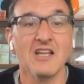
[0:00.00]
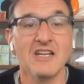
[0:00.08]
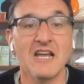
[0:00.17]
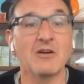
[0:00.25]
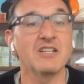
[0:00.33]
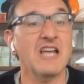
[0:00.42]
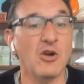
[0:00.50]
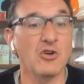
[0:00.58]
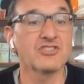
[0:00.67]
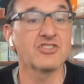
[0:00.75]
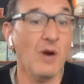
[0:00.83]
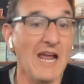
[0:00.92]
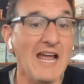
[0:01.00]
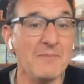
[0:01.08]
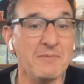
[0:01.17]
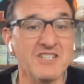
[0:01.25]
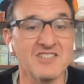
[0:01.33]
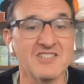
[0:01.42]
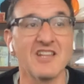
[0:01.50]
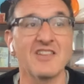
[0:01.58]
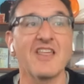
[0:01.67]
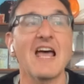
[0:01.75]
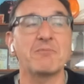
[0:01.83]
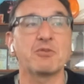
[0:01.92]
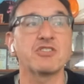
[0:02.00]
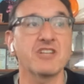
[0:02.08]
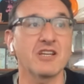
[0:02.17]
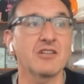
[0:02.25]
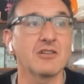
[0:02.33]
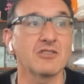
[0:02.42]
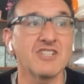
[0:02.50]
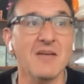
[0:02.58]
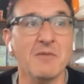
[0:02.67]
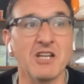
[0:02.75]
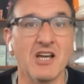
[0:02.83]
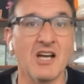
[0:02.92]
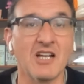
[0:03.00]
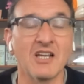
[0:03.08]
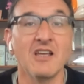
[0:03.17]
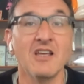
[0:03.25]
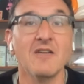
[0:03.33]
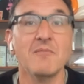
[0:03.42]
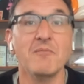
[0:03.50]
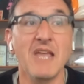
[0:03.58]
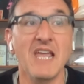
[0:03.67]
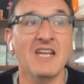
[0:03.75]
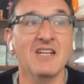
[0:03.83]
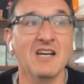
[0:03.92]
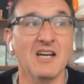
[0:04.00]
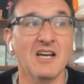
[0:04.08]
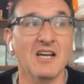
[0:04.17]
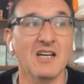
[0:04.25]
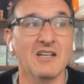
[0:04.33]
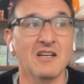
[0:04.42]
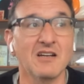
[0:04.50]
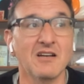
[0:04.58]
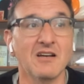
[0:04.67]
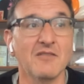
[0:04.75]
now it so happens that that particular demagogue made uh, a,